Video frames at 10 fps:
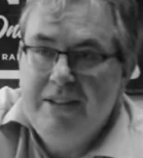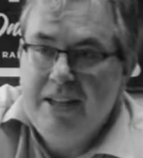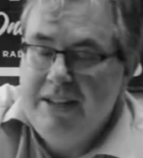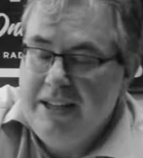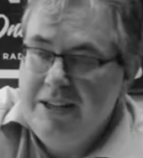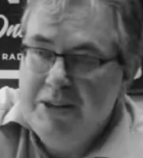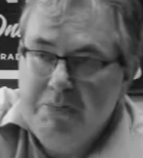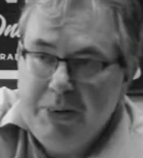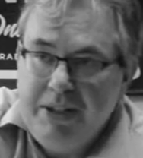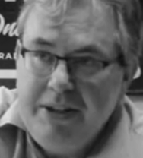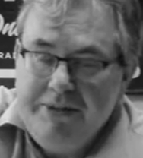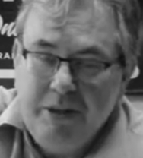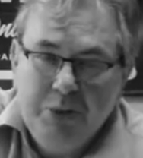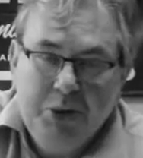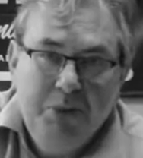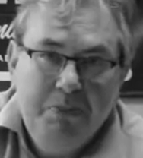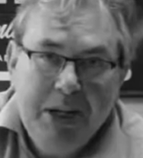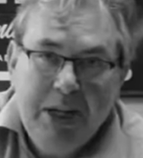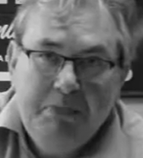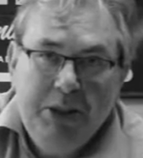it is a brilliant film,
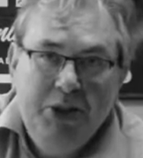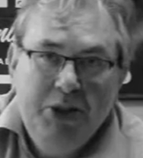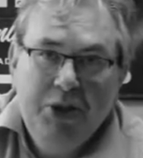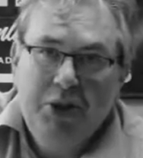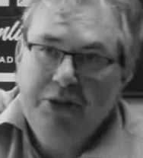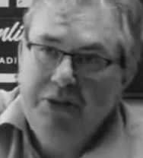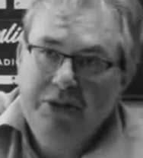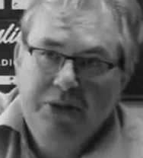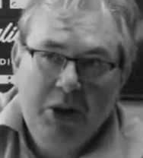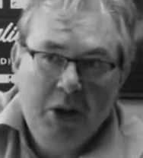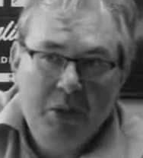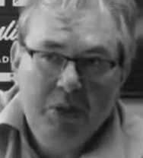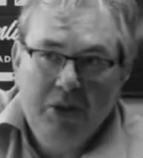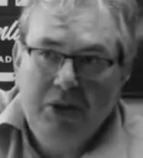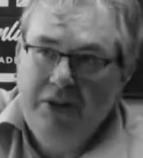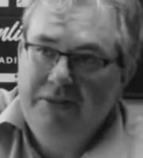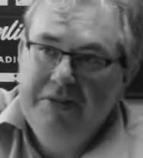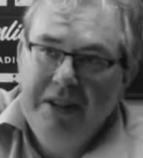superbly shot, the whole lot.